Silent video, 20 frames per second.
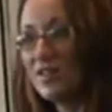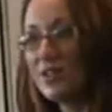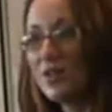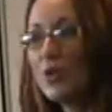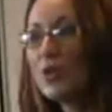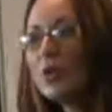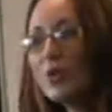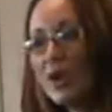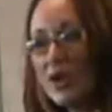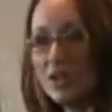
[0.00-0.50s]

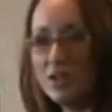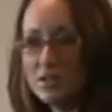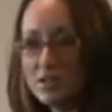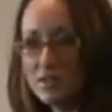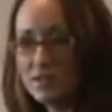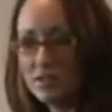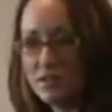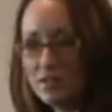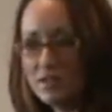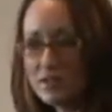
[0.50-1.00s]
who
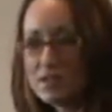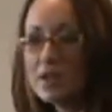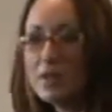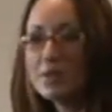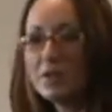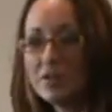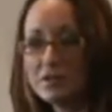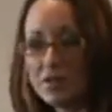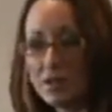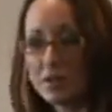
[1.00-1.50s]
is?
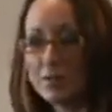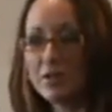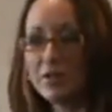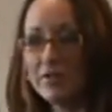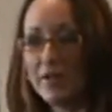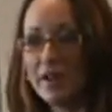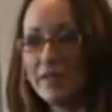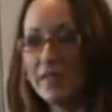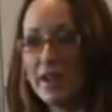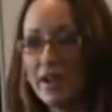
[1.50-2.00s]
Somebody's going to
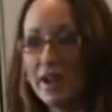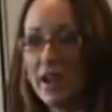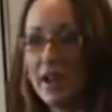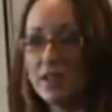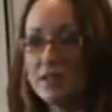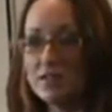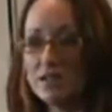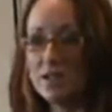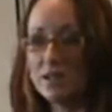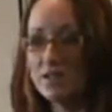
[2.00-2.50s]
provide that
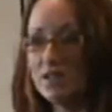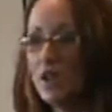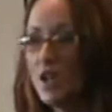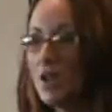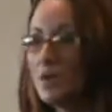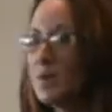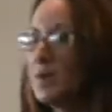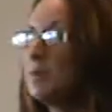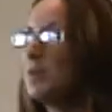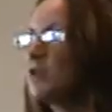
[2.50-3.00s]
content.
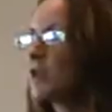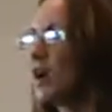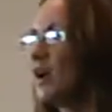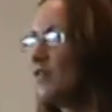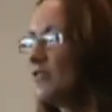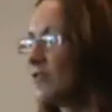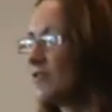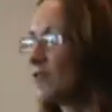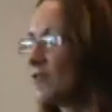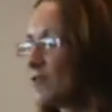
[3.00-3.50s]
People are
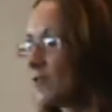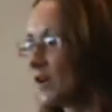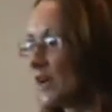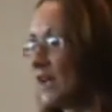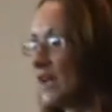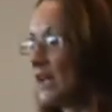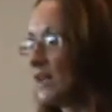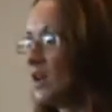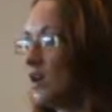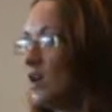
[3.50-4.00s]
often
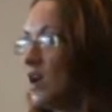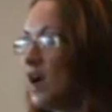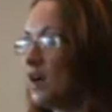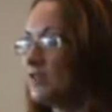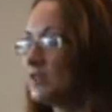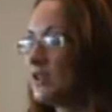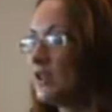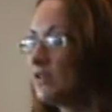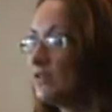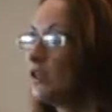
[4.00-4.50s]
afraid
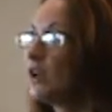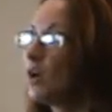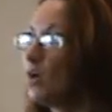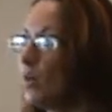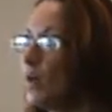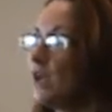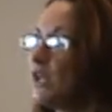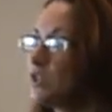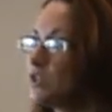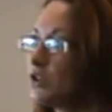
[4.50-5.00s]
of giving
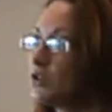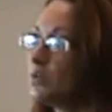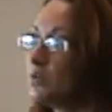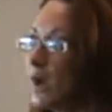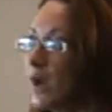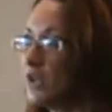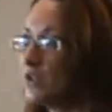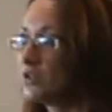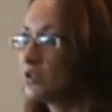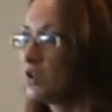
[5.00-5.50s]
away too
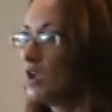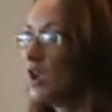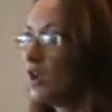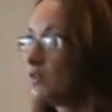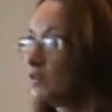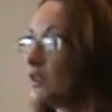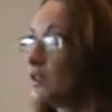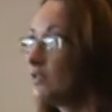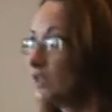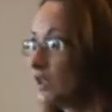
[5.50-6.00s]
much,
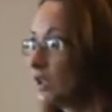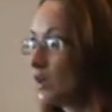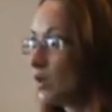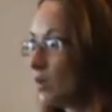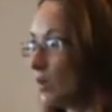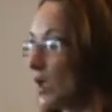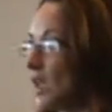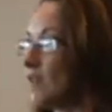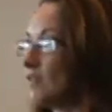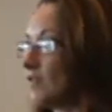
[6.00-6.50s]
giving it
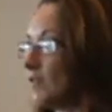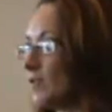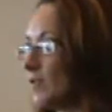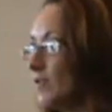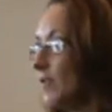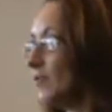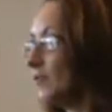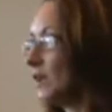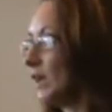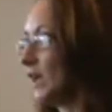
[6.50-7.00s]
away for
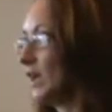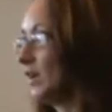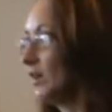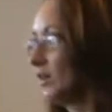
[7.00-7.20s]
free.